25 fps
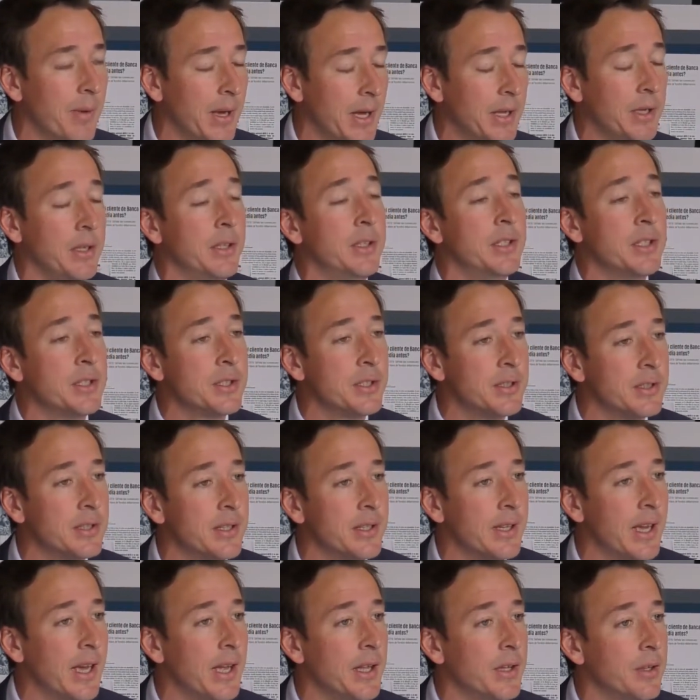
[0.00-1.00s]
In addition to
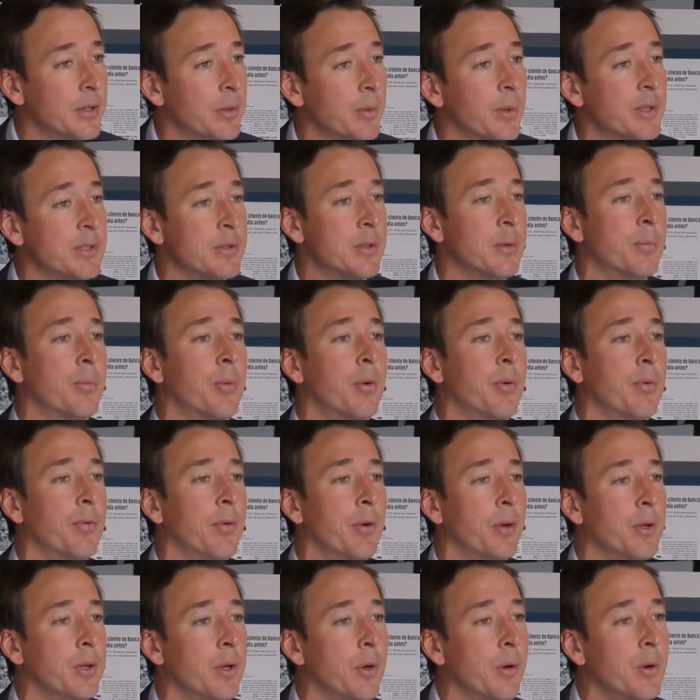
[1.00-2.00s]
that, the rest of the
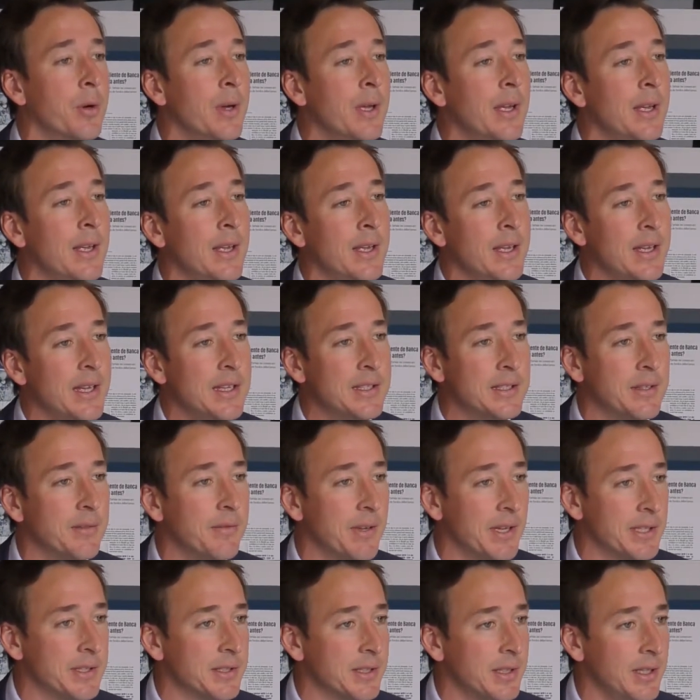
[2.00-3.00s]
portfolio is
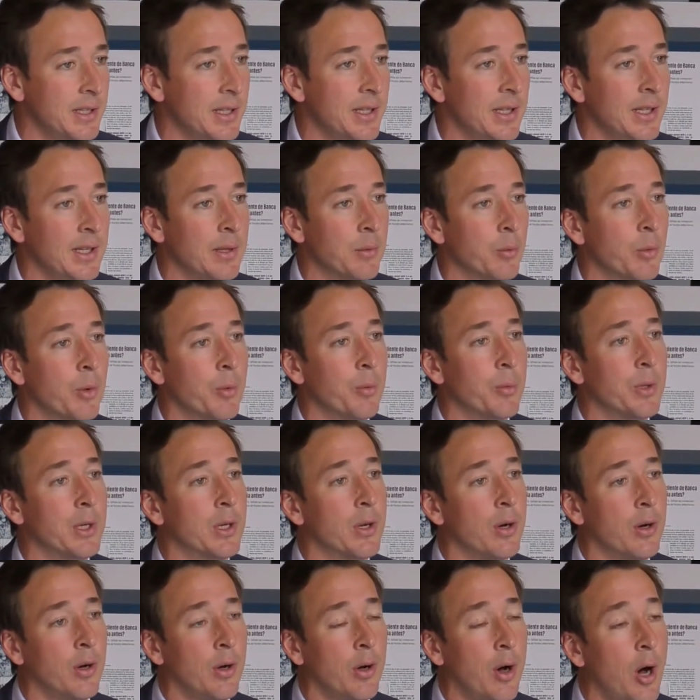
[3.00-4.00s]
invested in what we
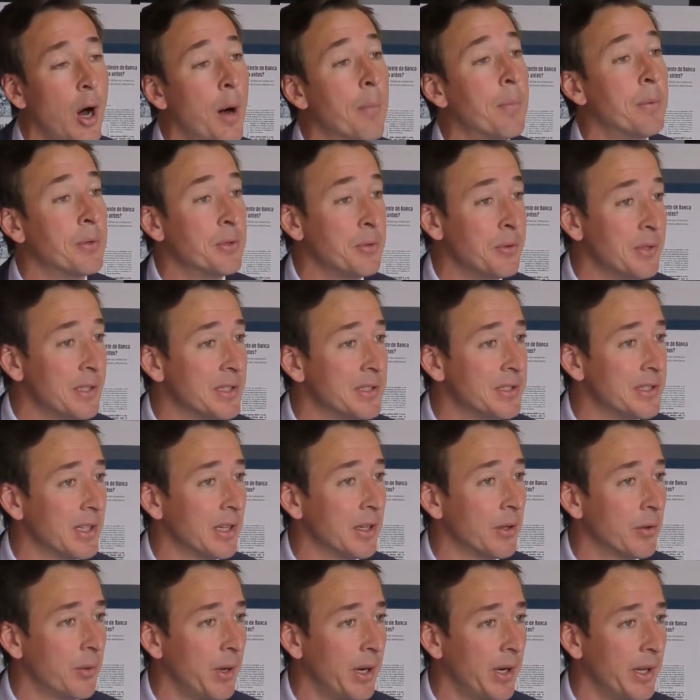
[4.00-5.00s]
call
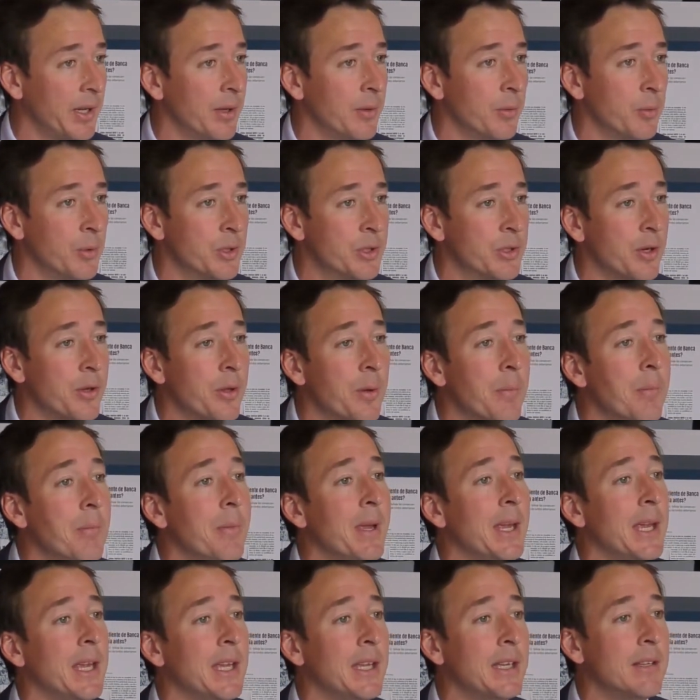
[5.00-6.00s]
opportunistic credit, which are the
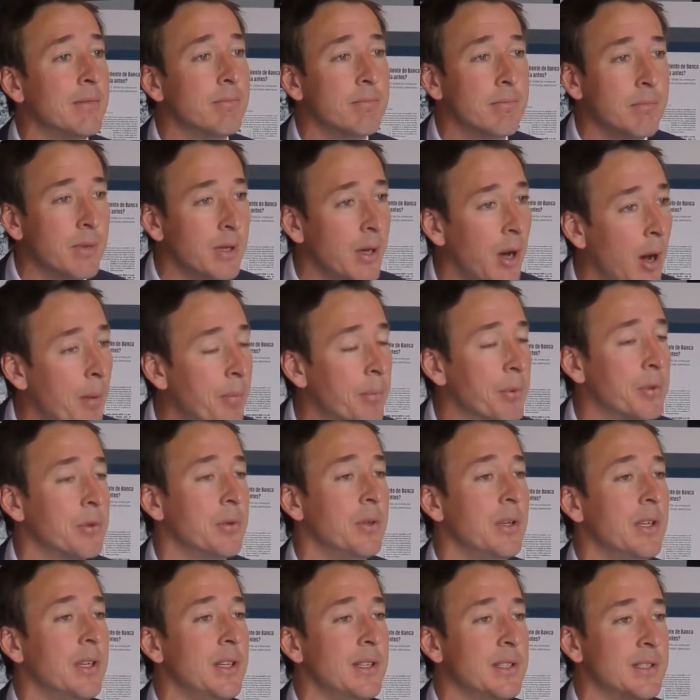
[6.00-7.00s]
main
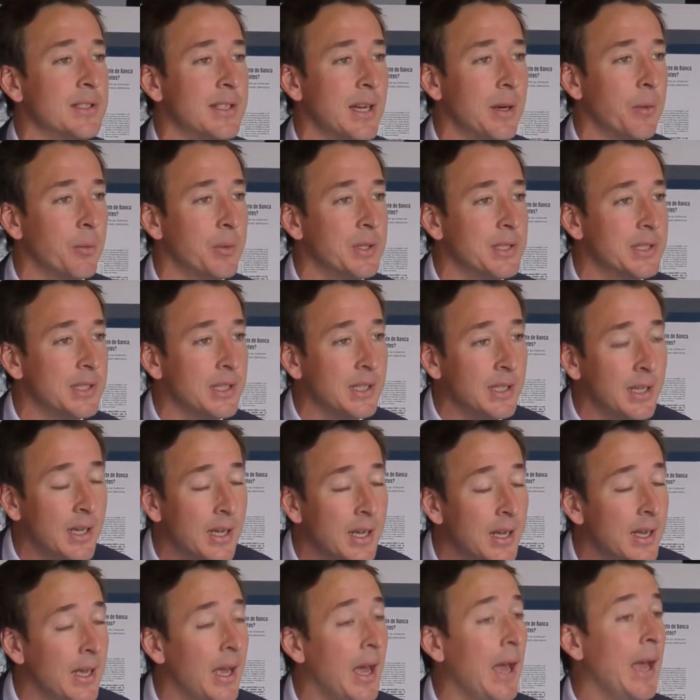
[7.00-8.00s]
opportunities that we see
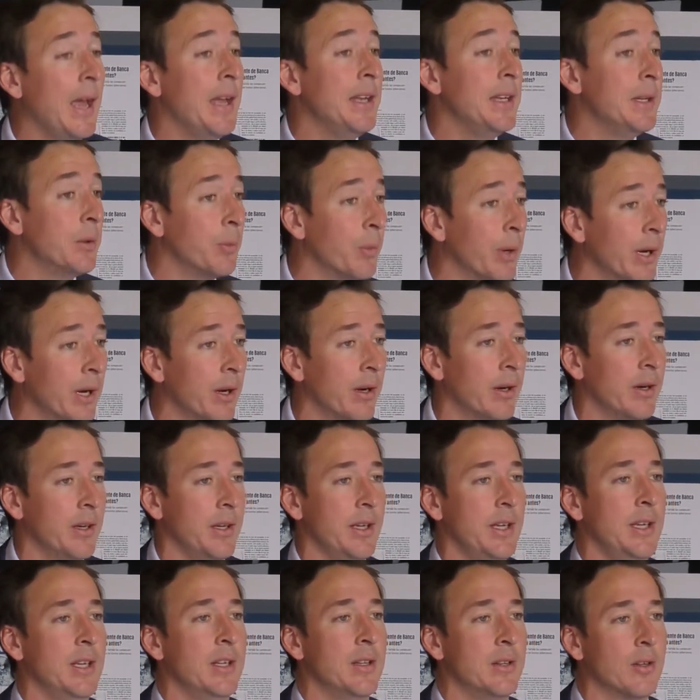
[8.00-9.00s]
anywhere
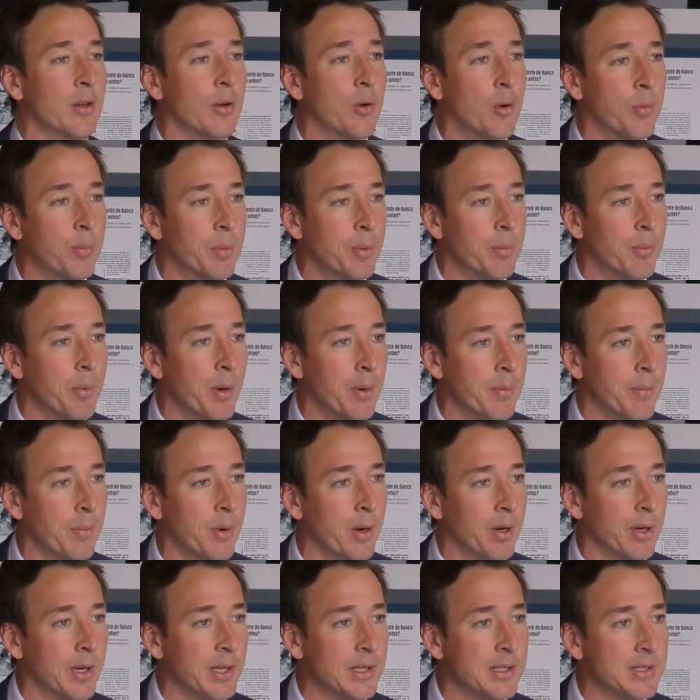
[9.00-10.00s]
in the corporate bond
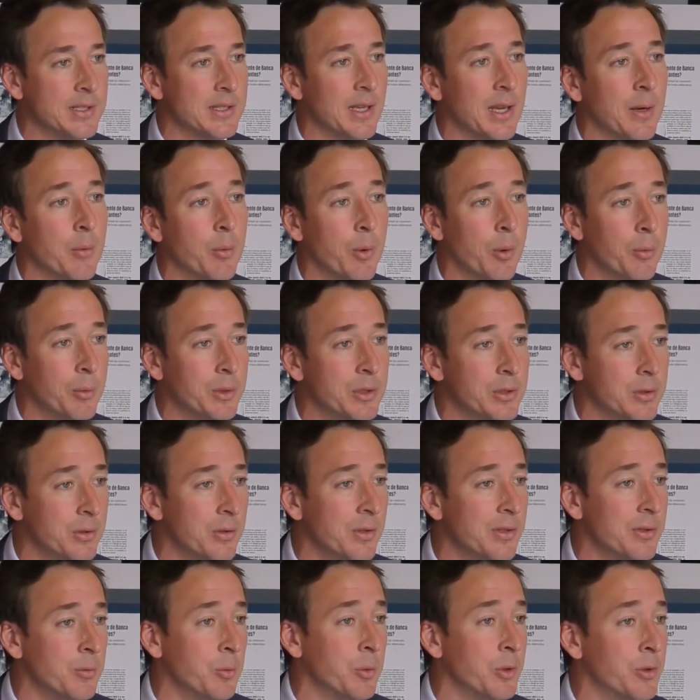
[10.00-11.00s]
markets. And what we do
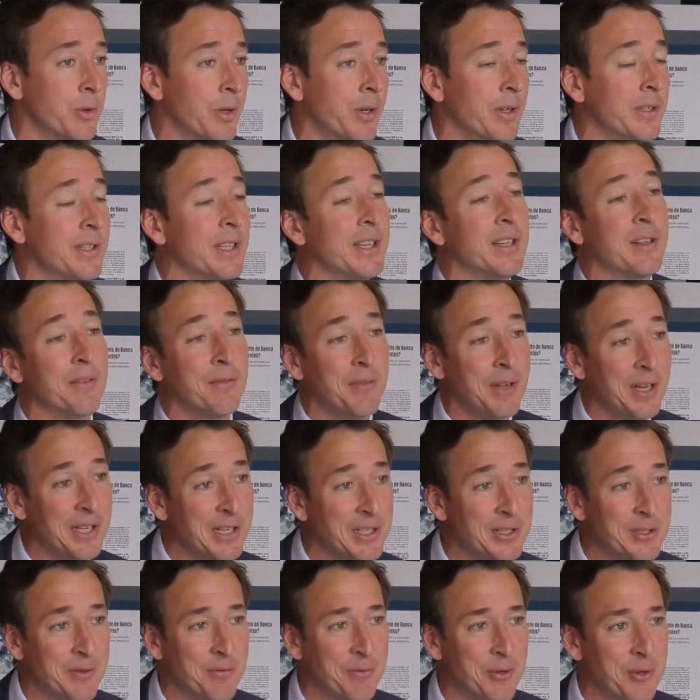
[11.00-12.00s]
is we try to take
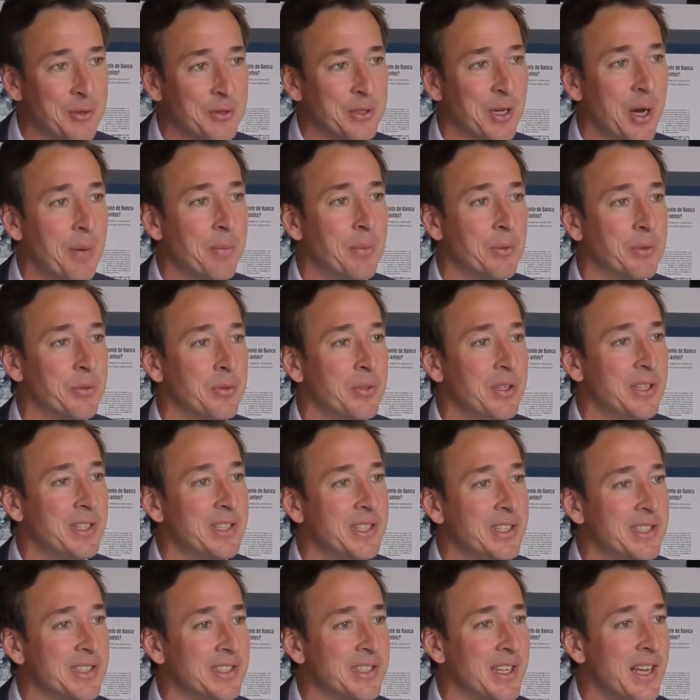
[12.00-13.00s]
advantage of those
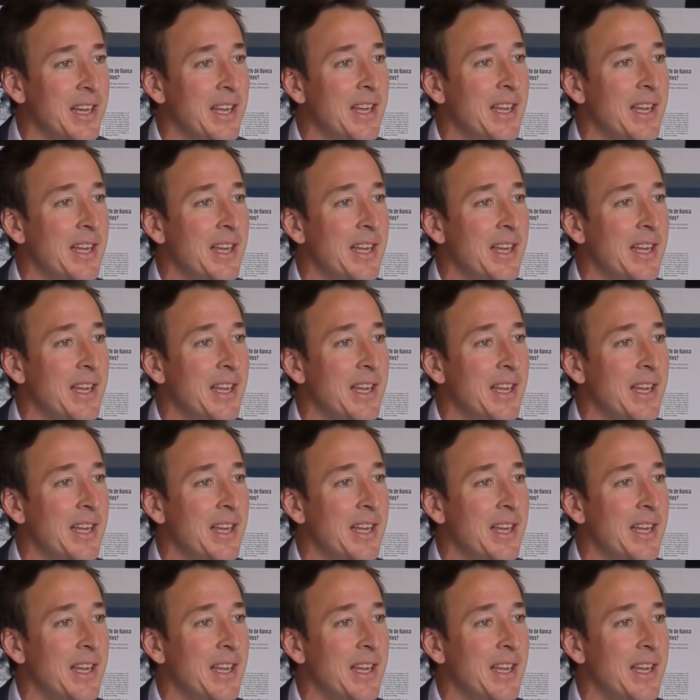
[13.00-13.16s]
opportunities,